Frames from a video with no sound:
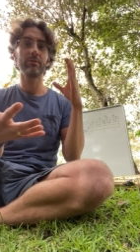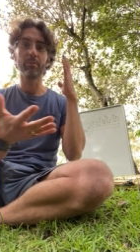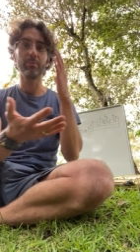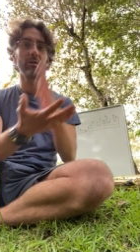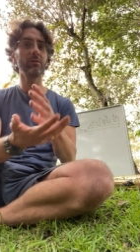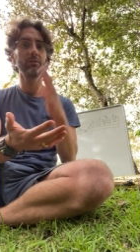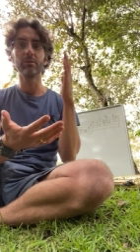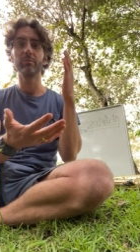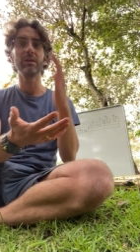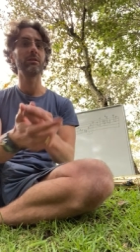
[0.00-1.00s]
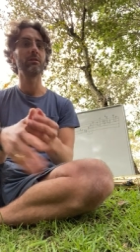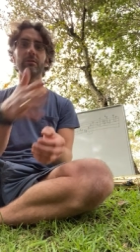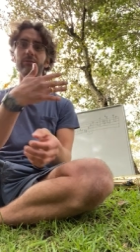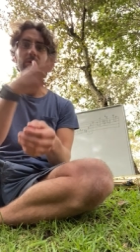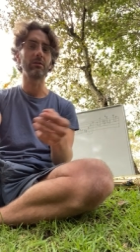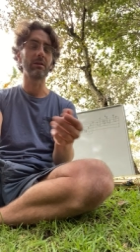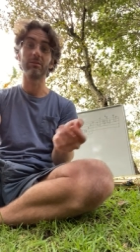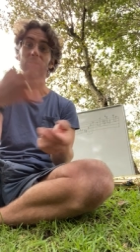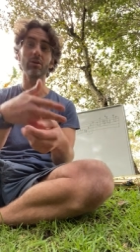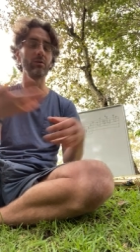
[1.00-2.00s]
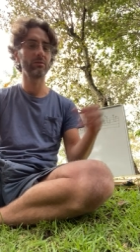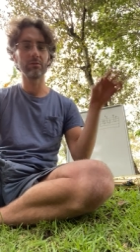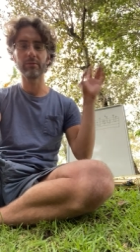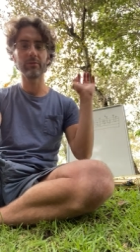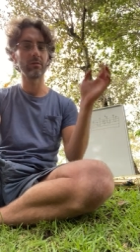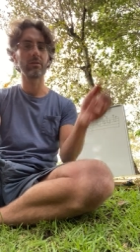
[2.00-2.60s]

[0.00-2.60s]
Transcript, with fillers: the pulse of the beat and different and the notes and different